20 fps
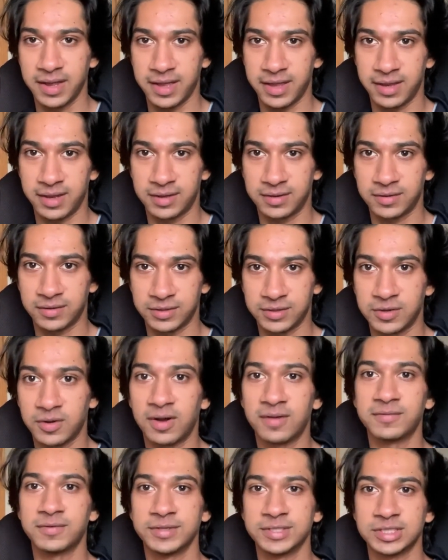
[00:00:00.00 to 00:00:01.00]
And, you know,
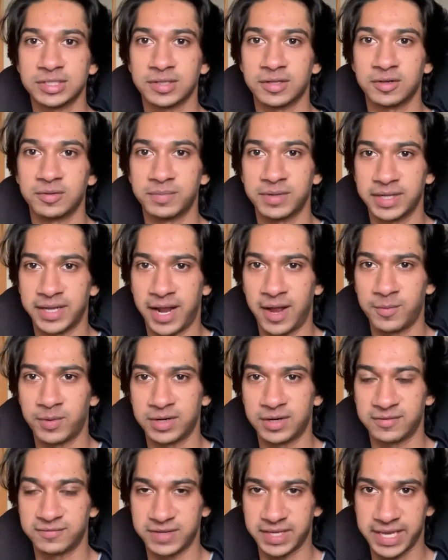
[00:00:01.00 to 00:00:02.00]
I've used a little bit. I
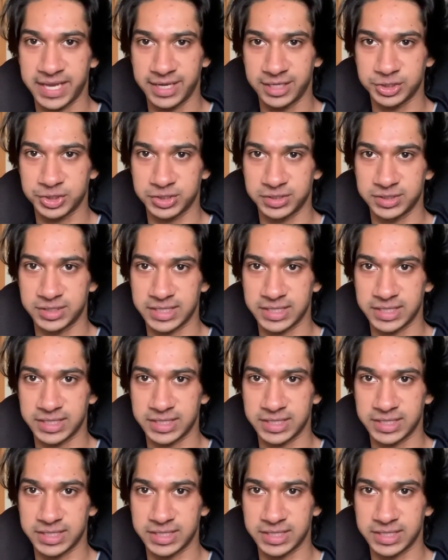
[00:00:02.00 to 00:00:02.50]
went on vacation